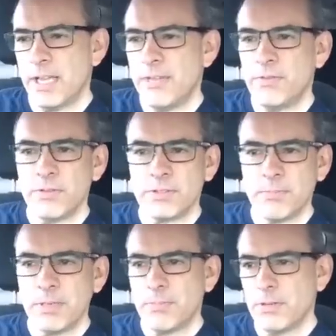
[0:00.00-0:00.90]
For me, it's
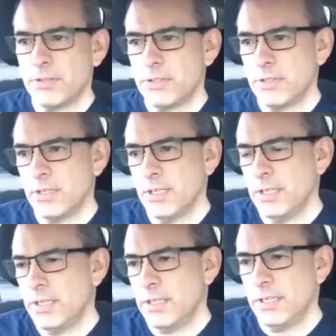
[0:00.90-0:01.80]
God. For some
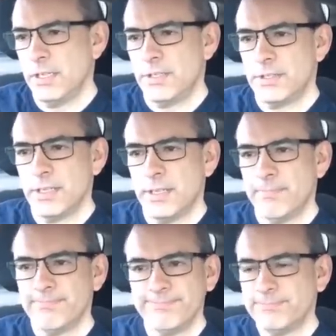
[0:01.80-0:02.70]
people, it's
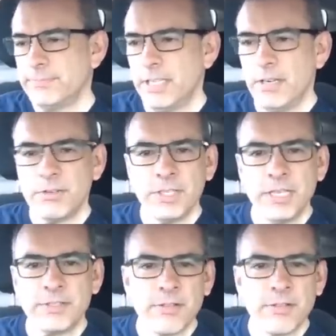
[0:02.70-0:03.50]
other